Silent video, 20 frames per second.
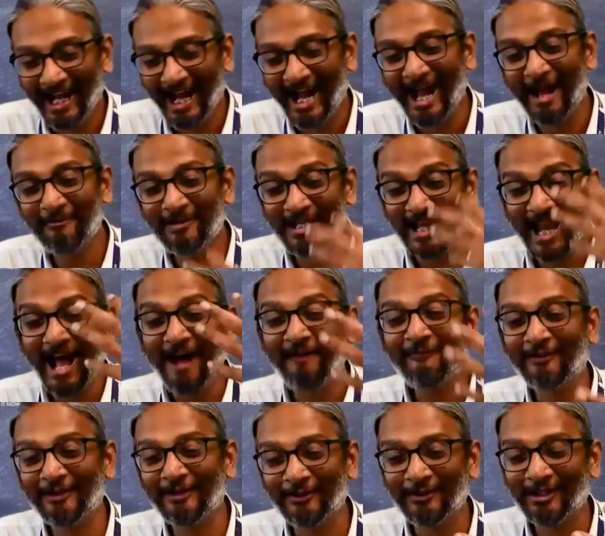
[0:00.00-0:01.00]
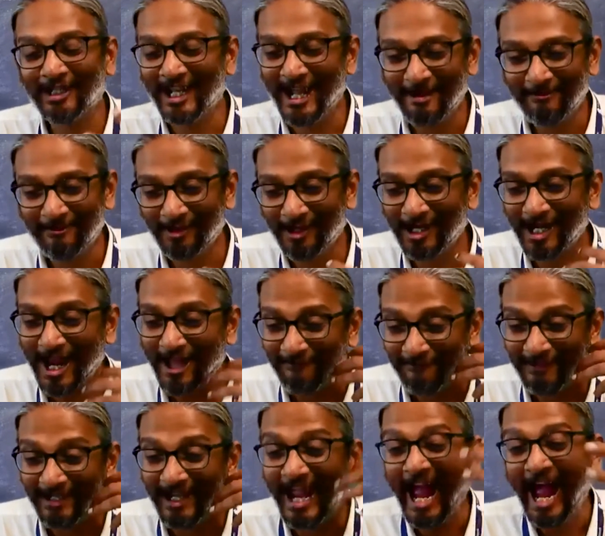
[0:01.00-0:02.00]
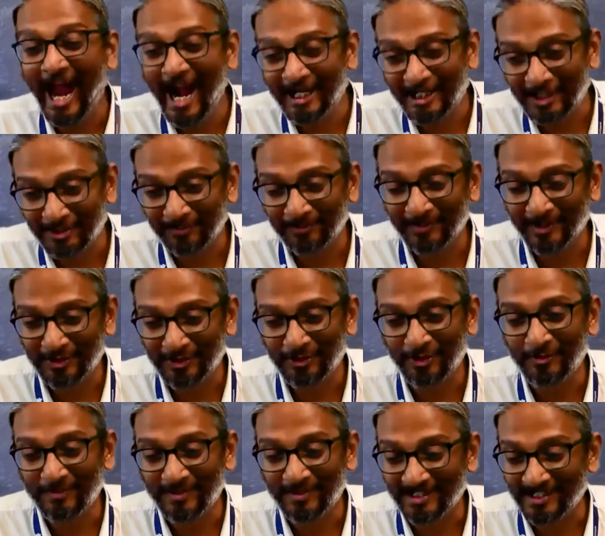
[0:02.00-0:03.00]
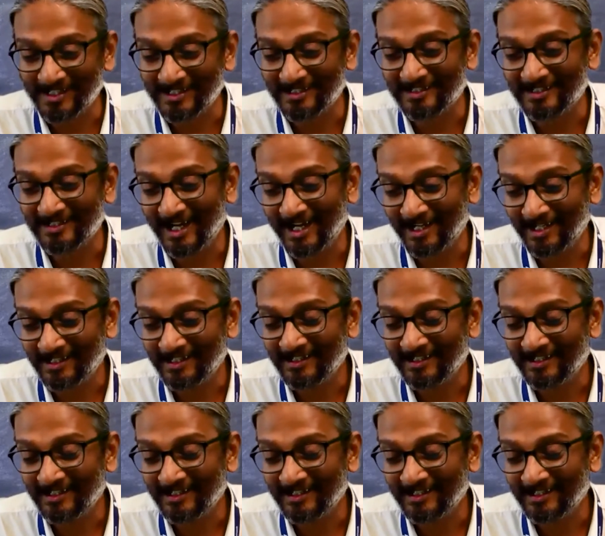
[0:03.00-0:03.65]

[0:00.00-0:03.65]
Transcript: I'm laughing, okay? I'm not laughing at you. Please don't misunderstand.